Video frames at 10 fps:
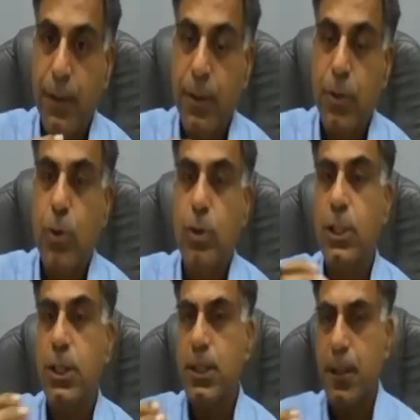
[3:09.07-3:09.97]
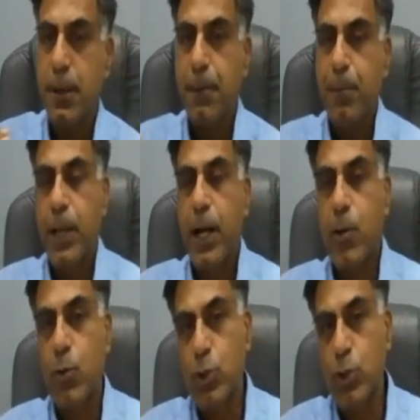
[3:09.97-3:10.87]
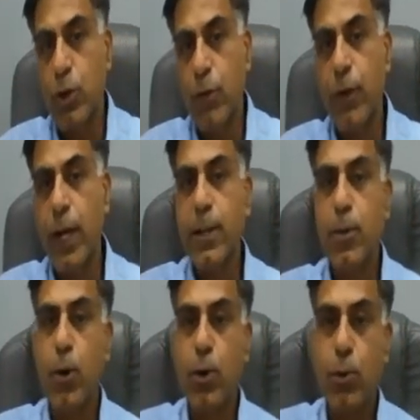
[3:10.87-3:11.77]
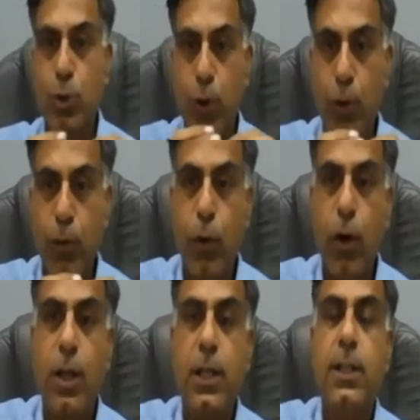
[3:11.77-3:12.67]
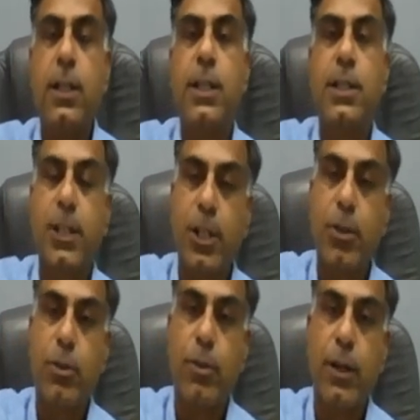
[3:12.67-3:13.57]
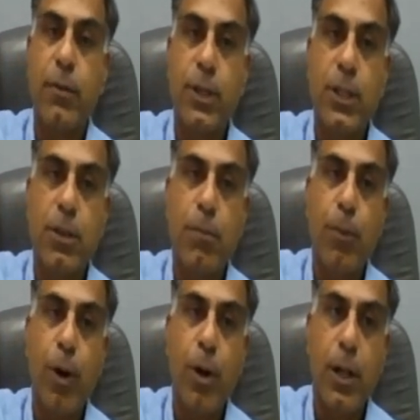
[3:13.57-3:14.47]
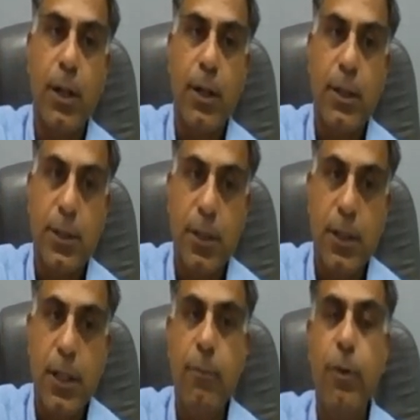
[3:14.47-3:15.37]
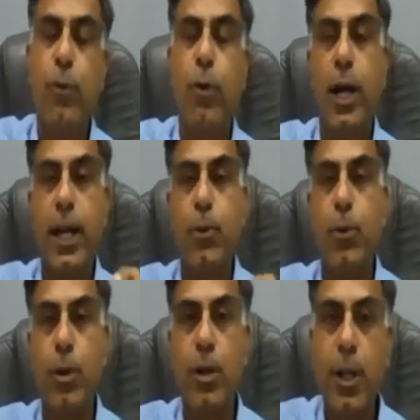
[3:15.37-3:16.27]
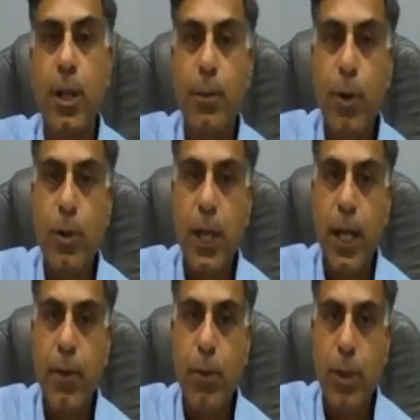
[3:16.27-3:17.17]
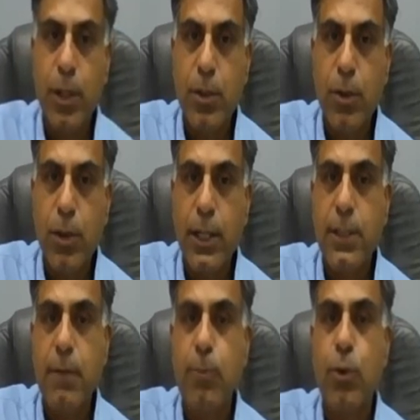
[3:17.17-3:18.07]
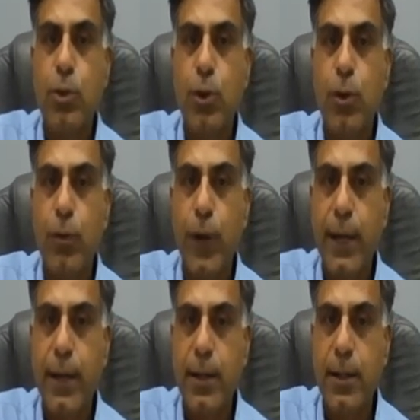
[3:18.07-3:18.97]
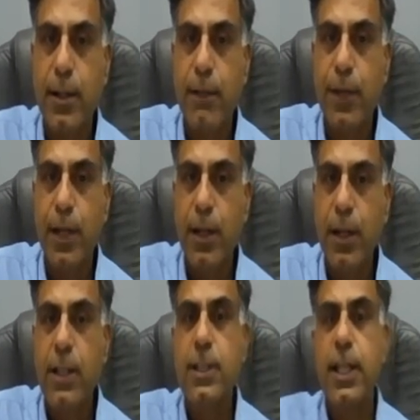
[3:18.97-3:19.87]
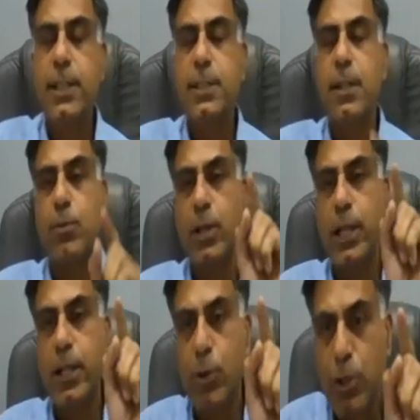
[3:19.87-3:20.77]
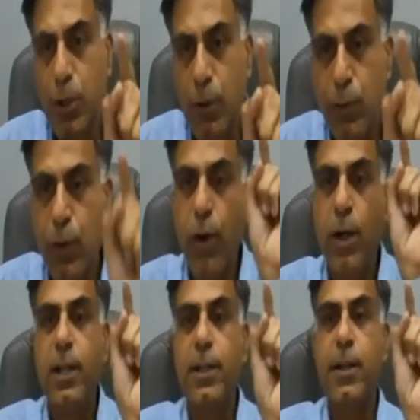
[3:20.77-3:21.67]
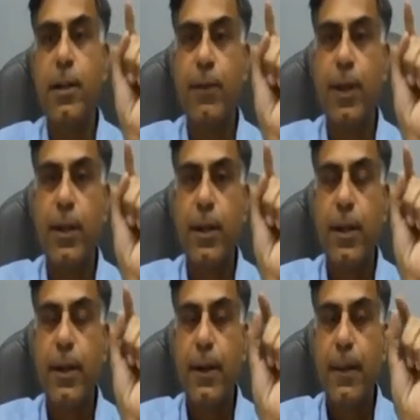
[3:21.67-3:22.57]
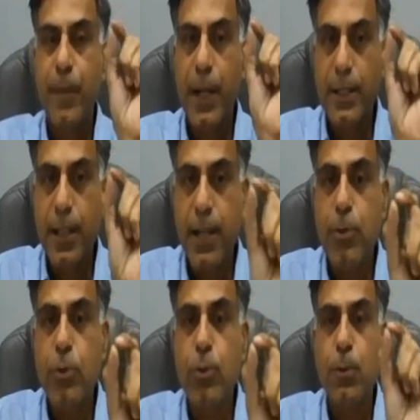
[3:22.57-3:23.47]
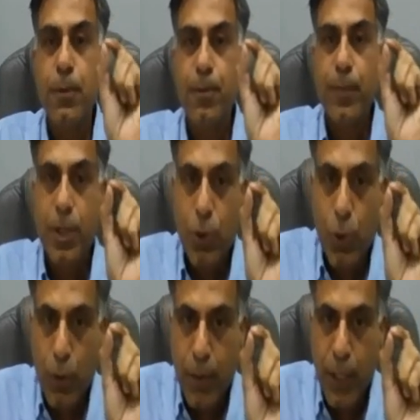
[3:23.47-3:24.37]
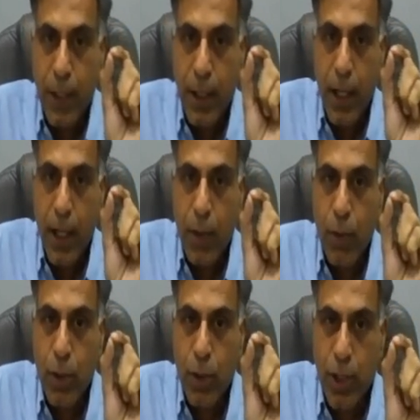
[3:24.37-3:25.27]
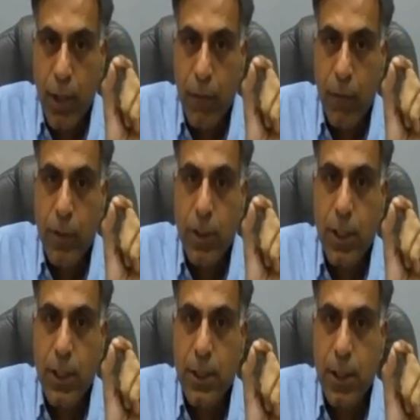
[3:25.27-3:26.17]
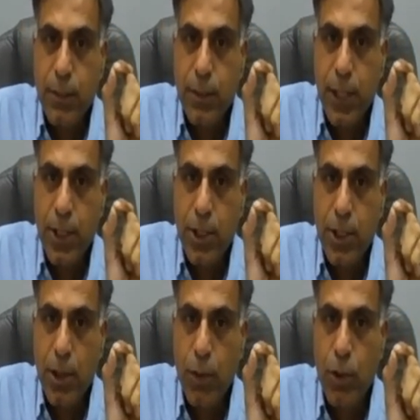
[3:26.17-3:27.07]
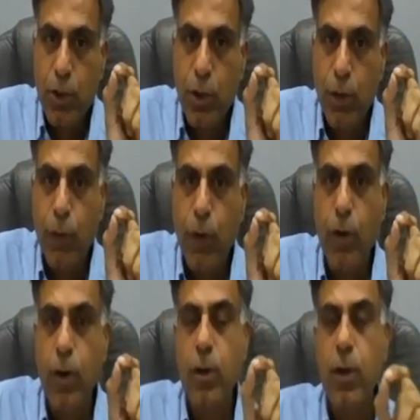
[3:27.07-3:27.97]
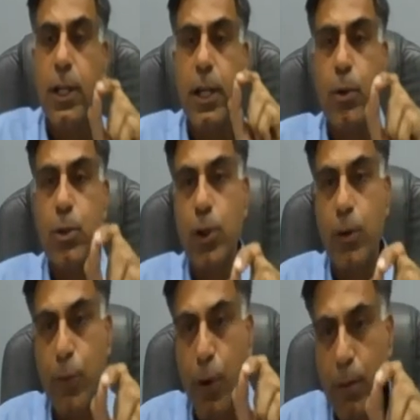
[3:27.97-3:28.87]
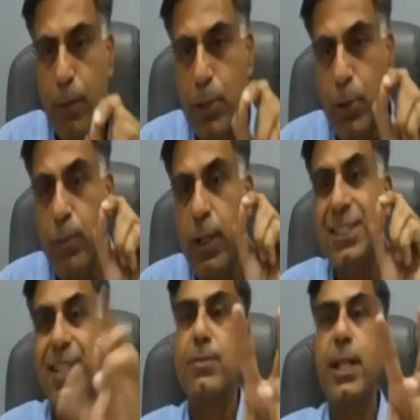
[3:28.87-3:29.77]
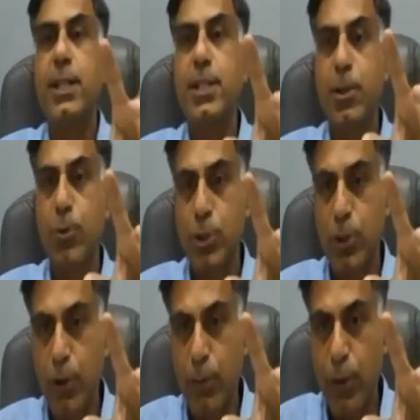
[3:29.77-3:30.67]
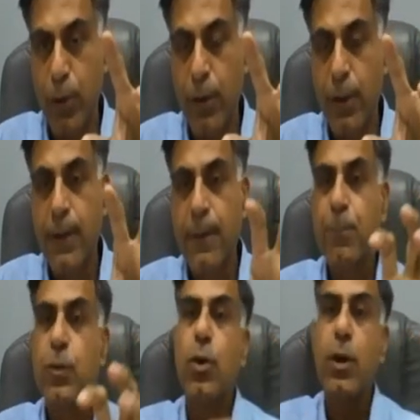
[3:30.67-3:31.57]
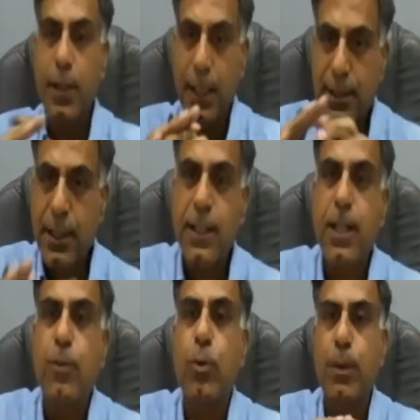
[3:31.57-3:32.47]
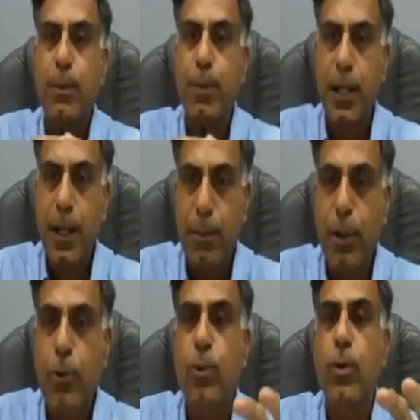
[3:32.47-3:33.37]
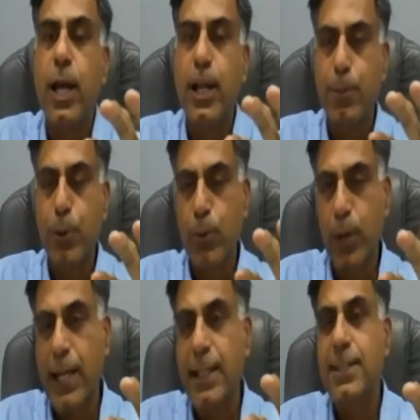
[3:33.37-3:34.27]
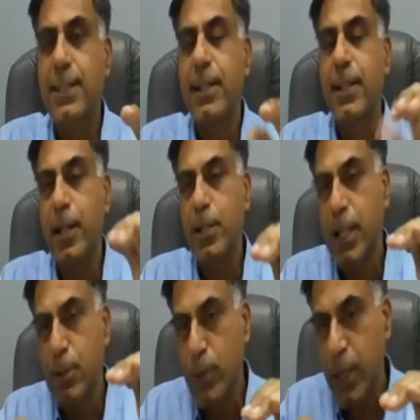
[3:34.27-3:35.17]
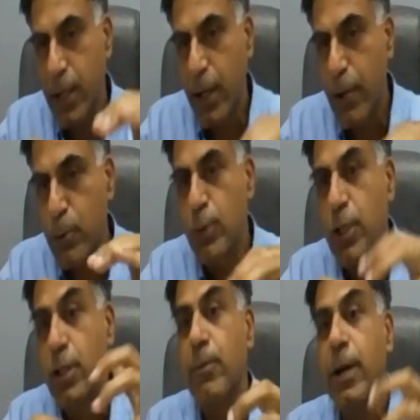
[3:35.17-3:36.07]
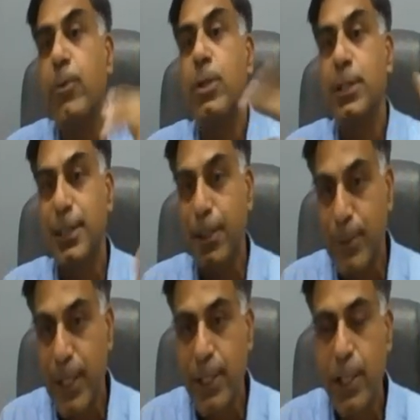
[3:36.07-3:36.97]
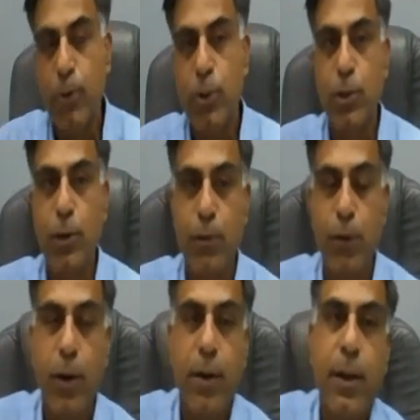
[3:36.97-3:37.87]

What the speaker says: So this is a question of fact or question of law related distinguishment, which is important certainly before High Court, because High Court does not accept question of fact related appeal. They accept only question of law related appeal. And that too should be a question which is a substantial question of law, not only a question of law, but should be a substantial question of law. Your consultant would be better able to help you understand here that, okay, how to determine what is a substantial question of law.